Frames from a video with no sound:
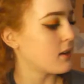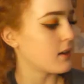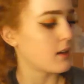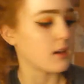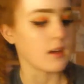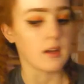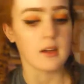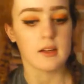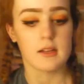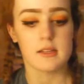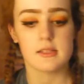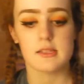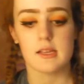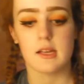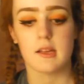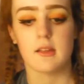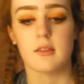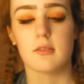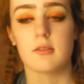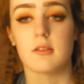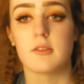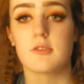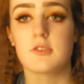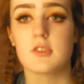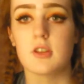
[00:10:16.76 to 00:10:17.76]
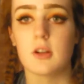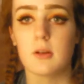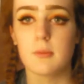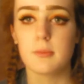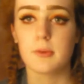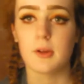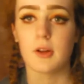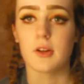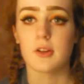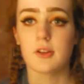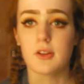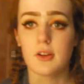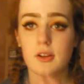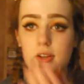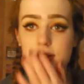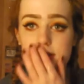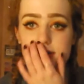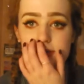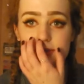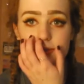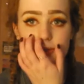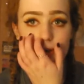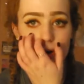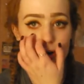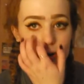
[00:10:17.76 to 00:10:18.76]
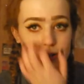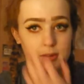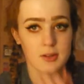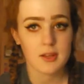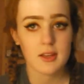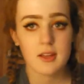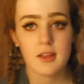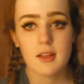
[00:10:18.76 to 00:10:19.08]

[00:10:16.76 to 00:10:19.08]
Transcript: It's like a thrift shop on Oxford Road.